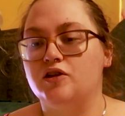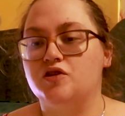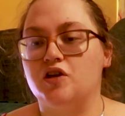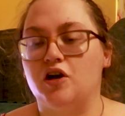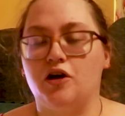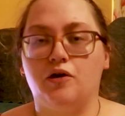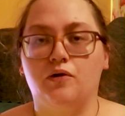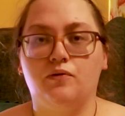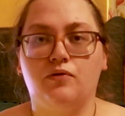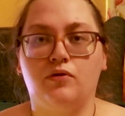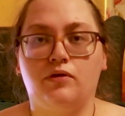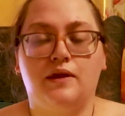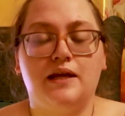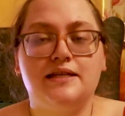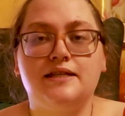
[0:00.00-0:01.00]
So
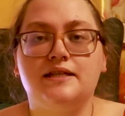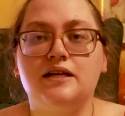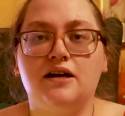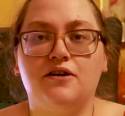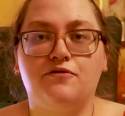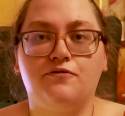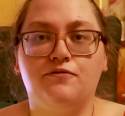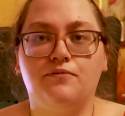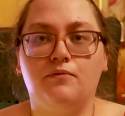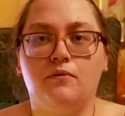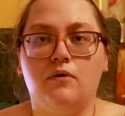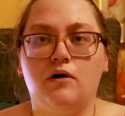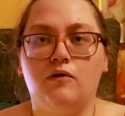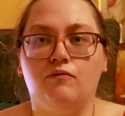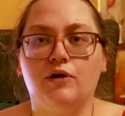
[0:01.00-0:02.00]
this stuff,
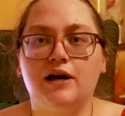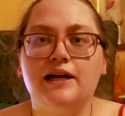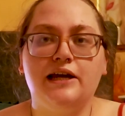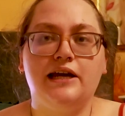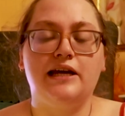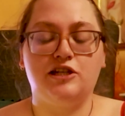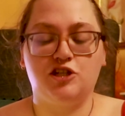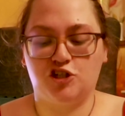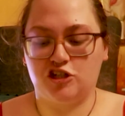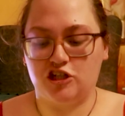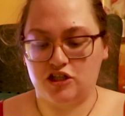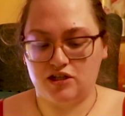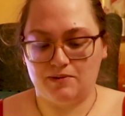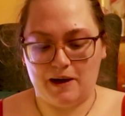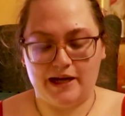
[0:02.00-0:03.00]
really, it's
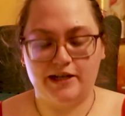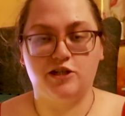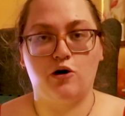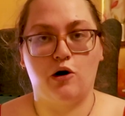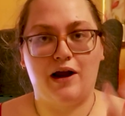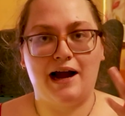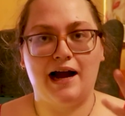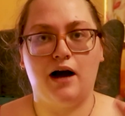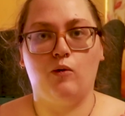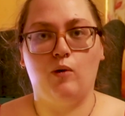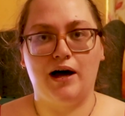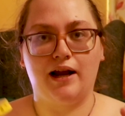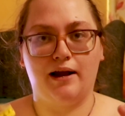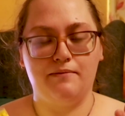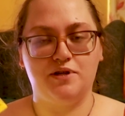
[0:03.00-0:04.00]
just depending on how
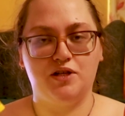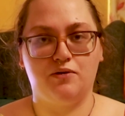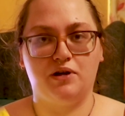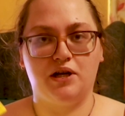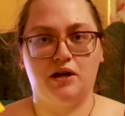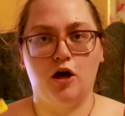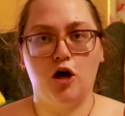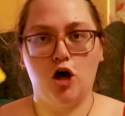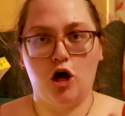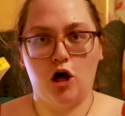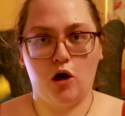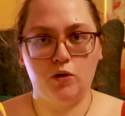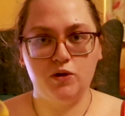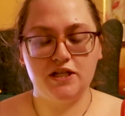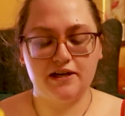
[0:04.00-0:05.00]
well I'm doing
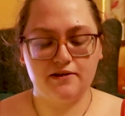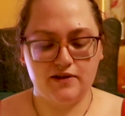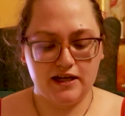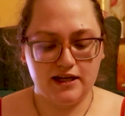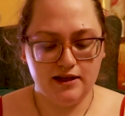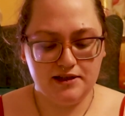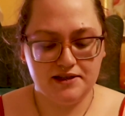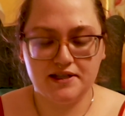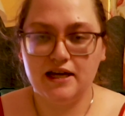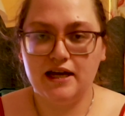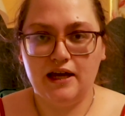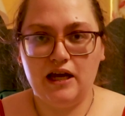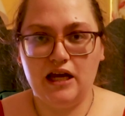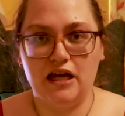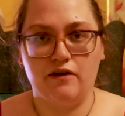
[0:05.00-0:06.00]
holding things.
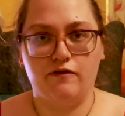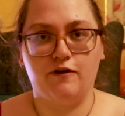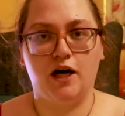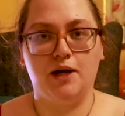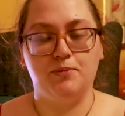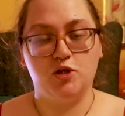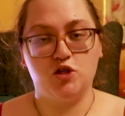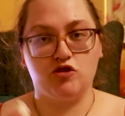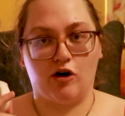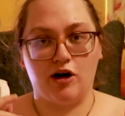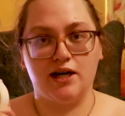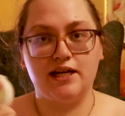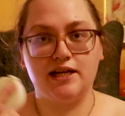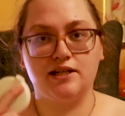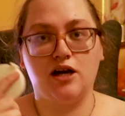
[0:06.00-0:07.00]
If I'm
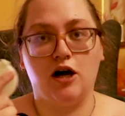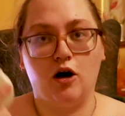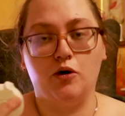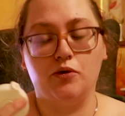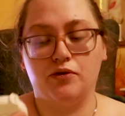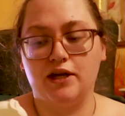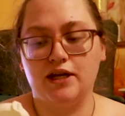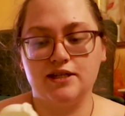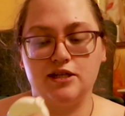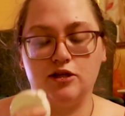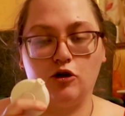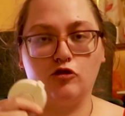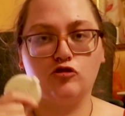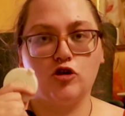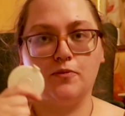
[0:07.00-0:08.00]
struggling to hold things
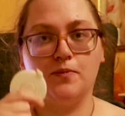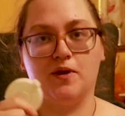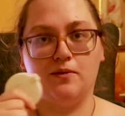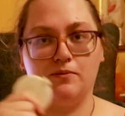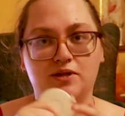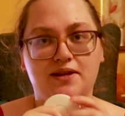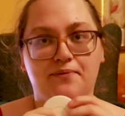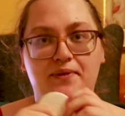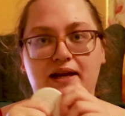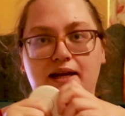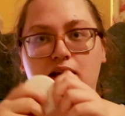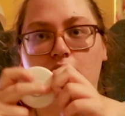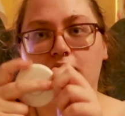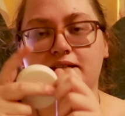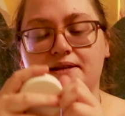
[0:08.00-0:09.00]
and not drop them,
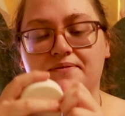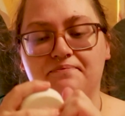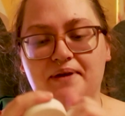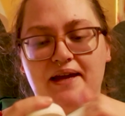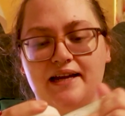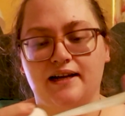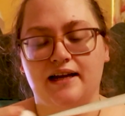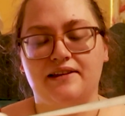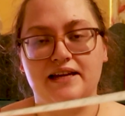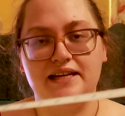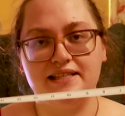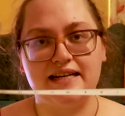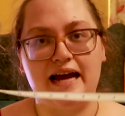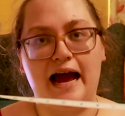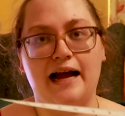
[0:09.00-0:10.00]
something nice and big like
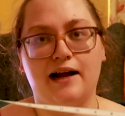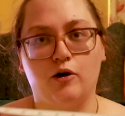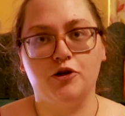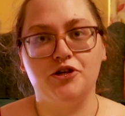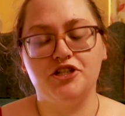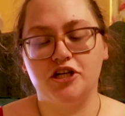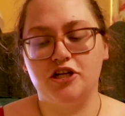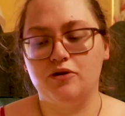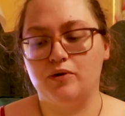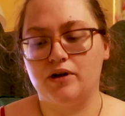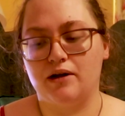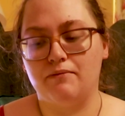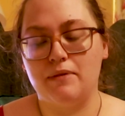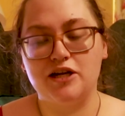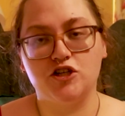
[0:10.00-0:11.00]
this to hang on to
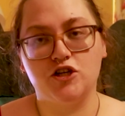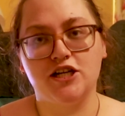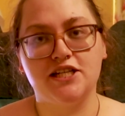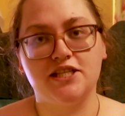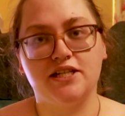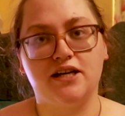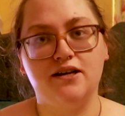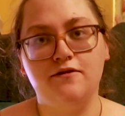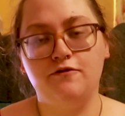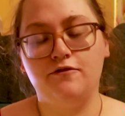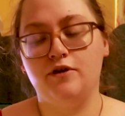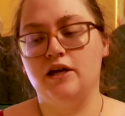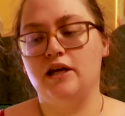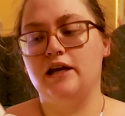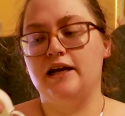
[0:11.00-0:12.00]
when I'm measuring stuff
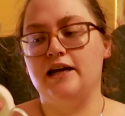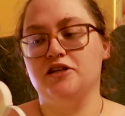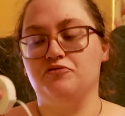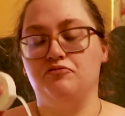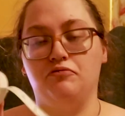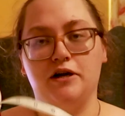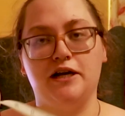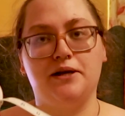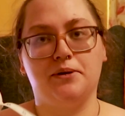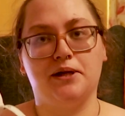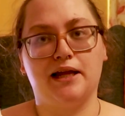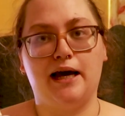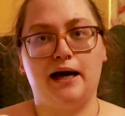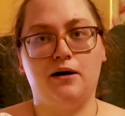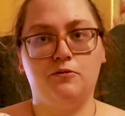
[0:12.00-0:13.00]
is really,
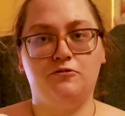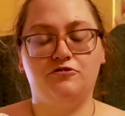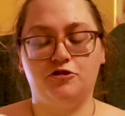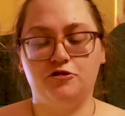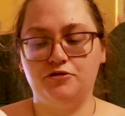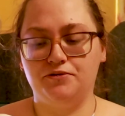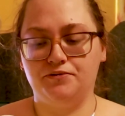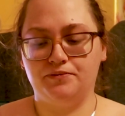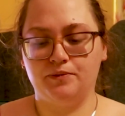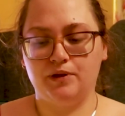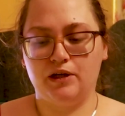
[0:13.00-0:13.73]
really helpful.